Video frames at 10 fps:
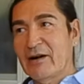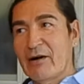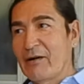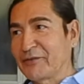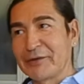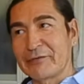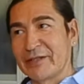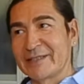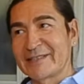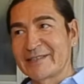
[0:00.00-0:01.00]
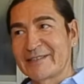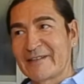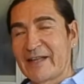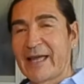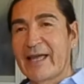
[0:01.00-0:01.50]
All different.
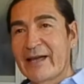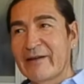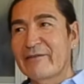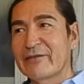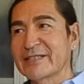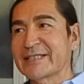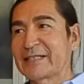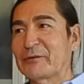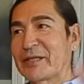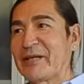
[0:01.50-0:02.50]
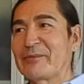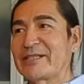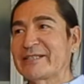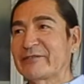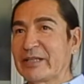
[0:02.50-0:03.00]
Every single one of them are
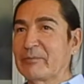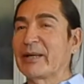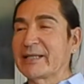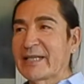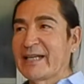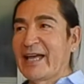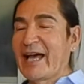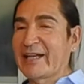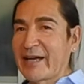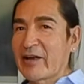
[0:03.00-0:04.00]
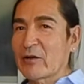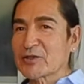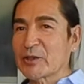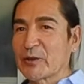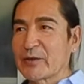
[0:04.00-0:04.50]
different. And I
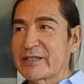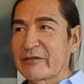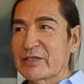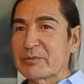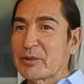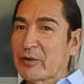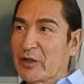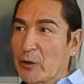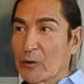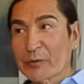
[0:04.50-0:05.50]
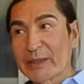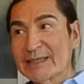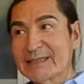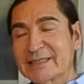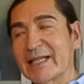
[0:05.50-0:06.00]
also know the difference between the older
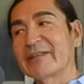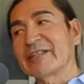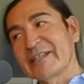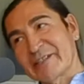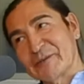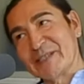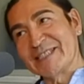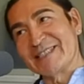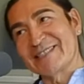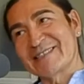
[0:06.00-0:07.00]
ones and the younger ones.